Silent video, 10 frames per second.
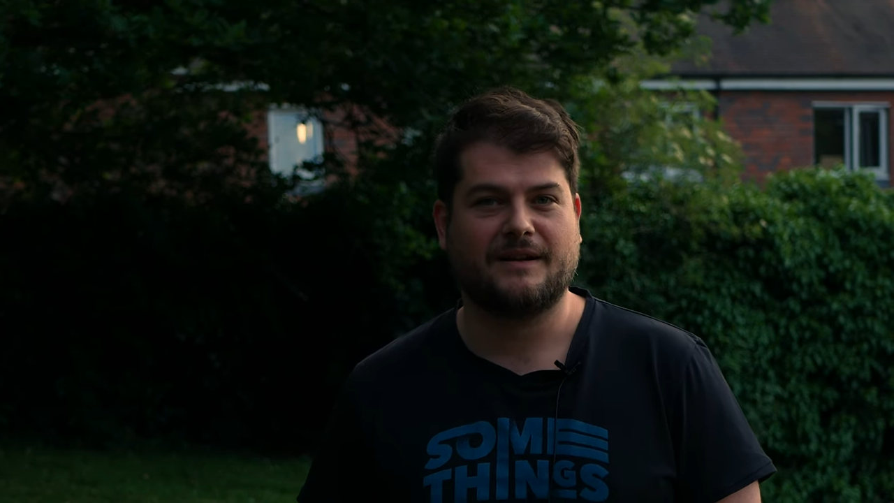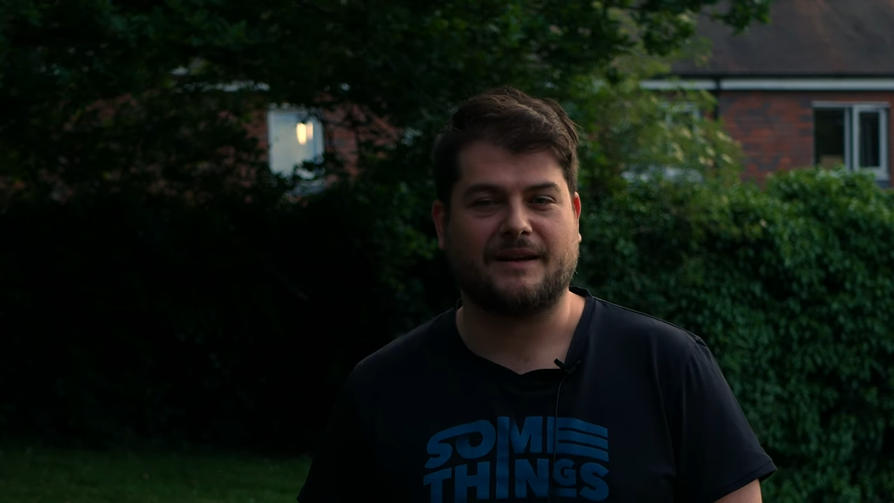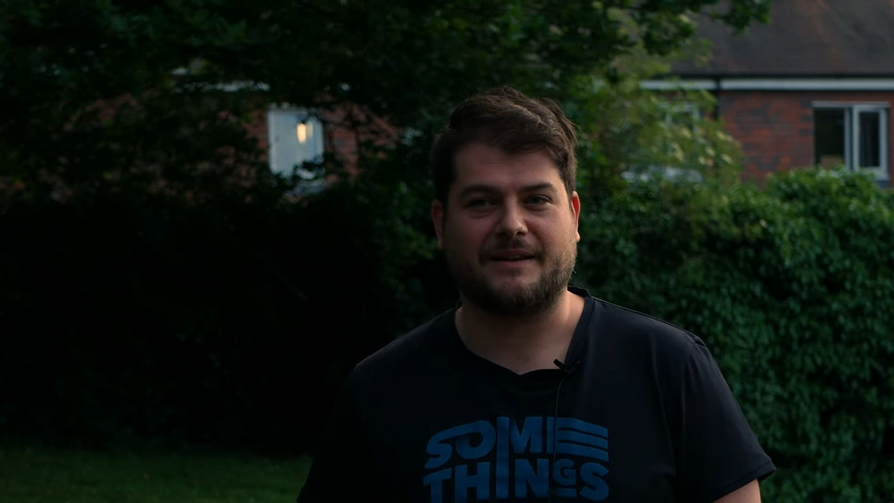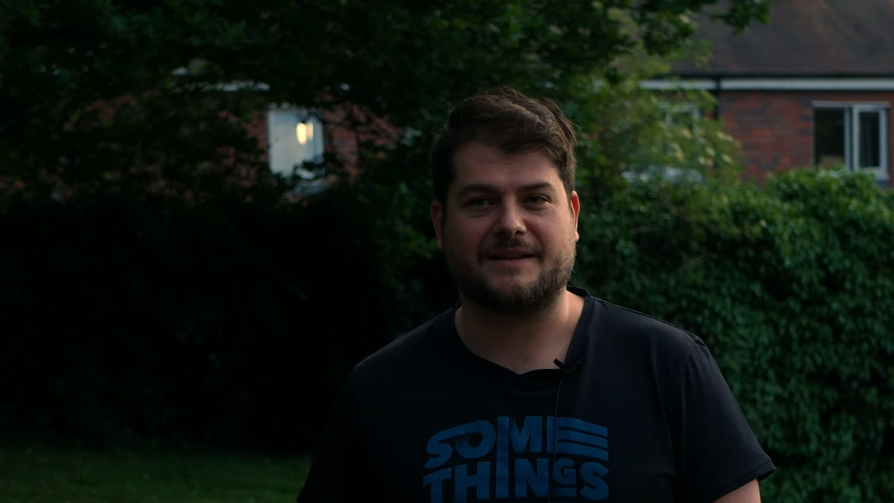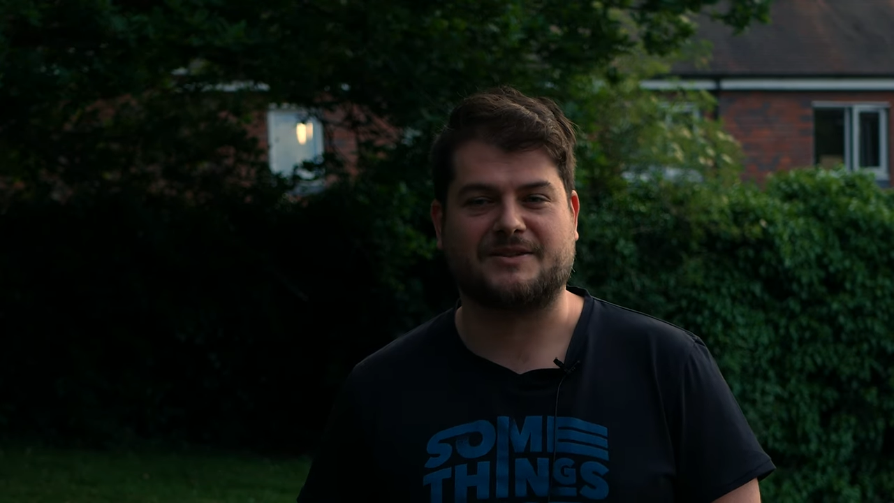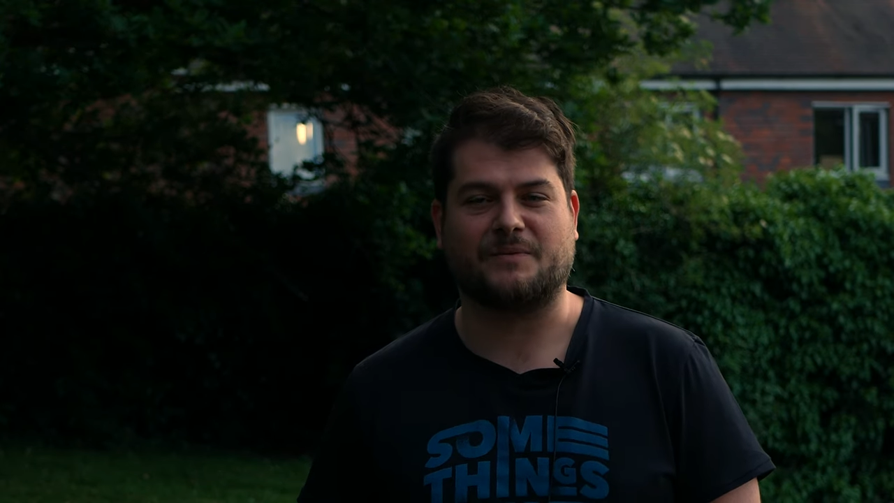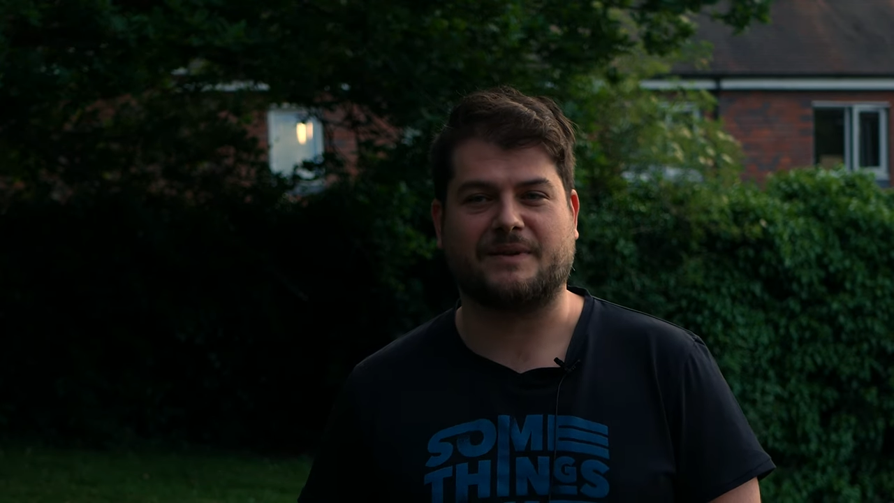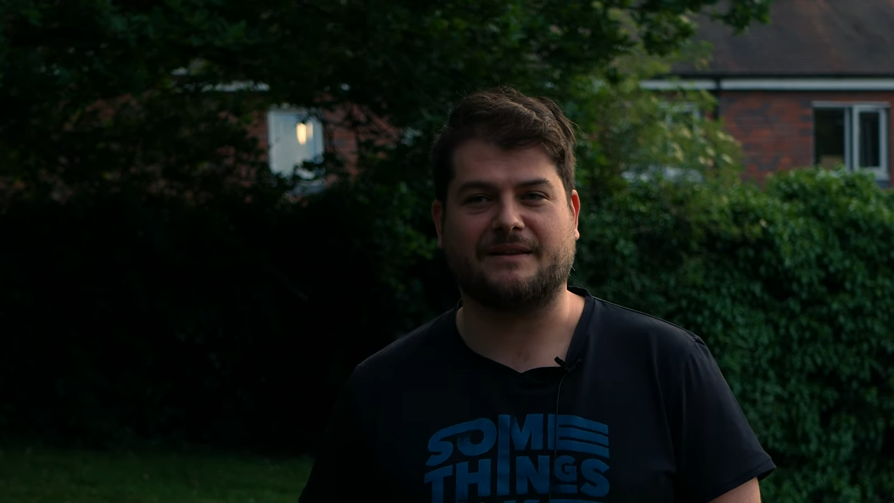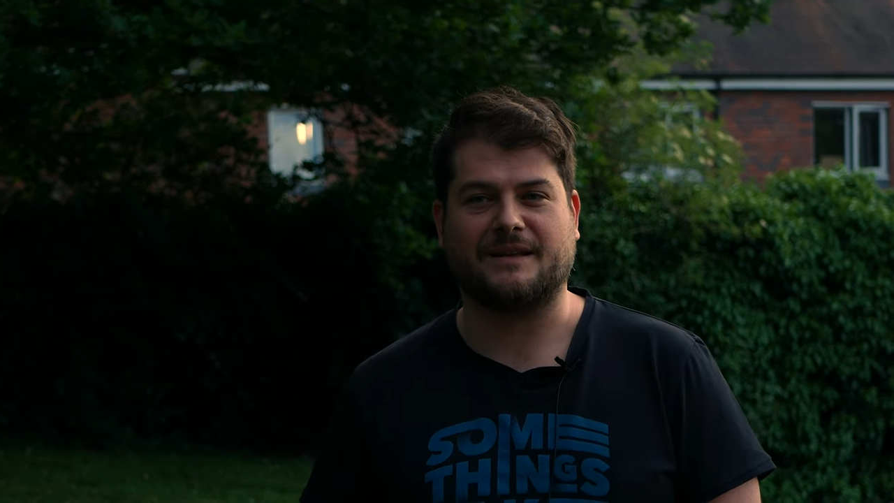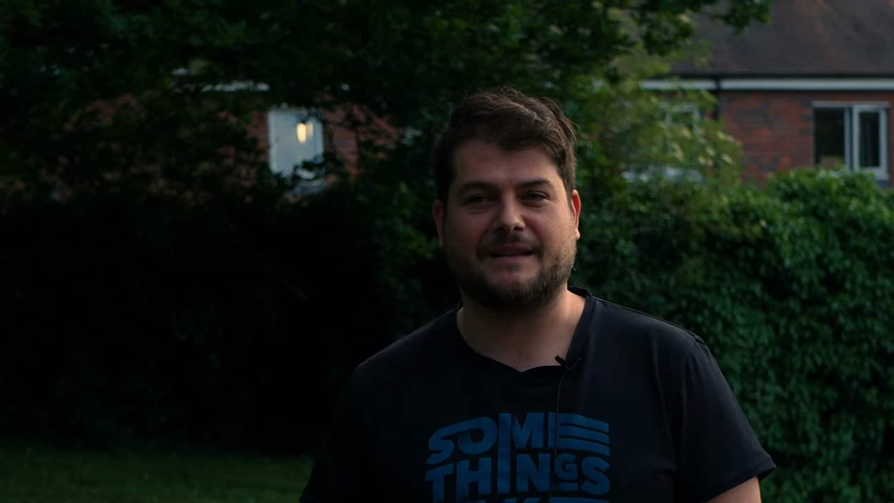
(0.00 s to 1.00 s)
and that's
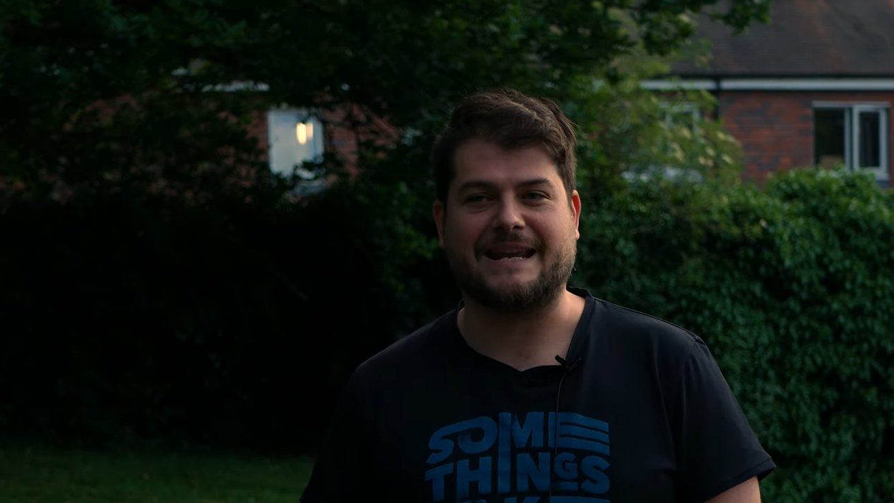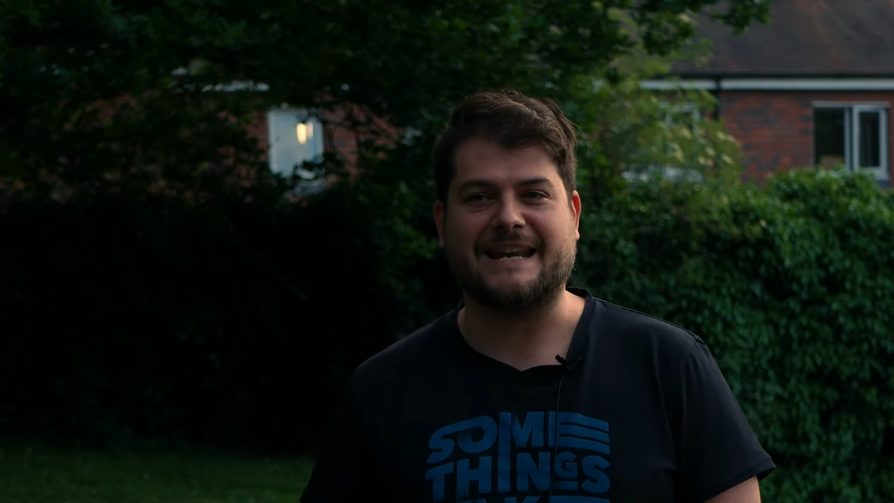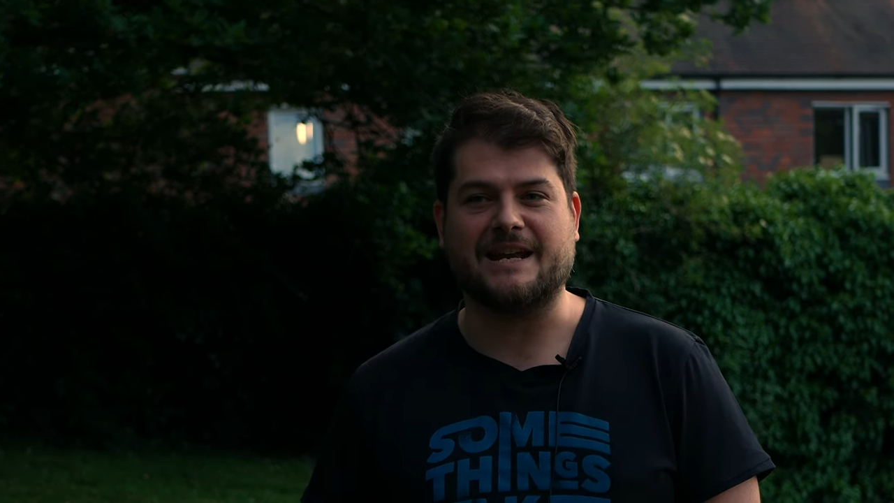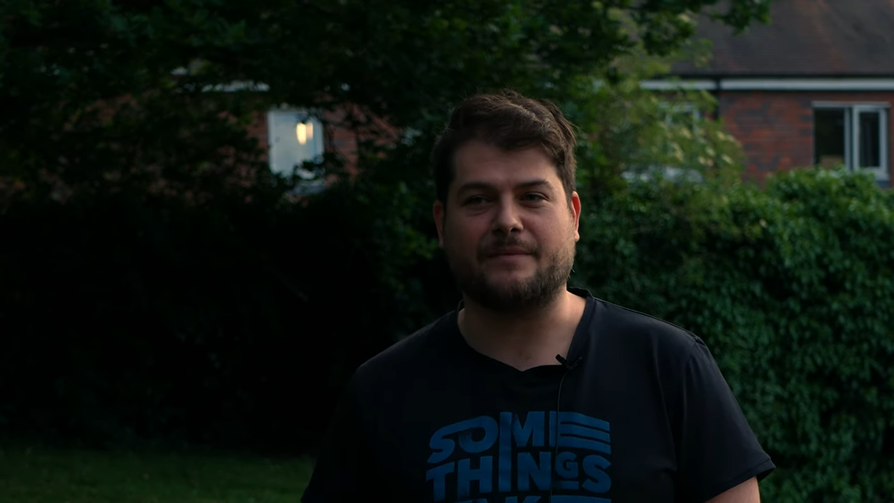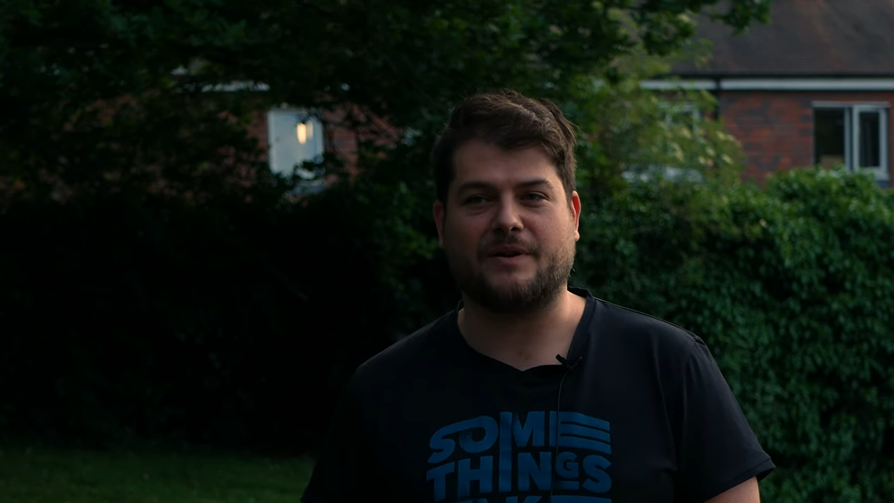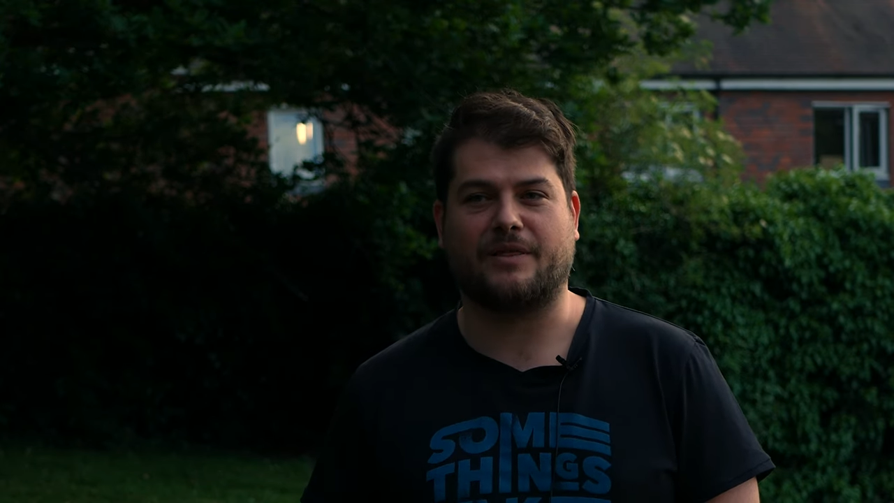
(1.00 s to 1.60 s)
something that I never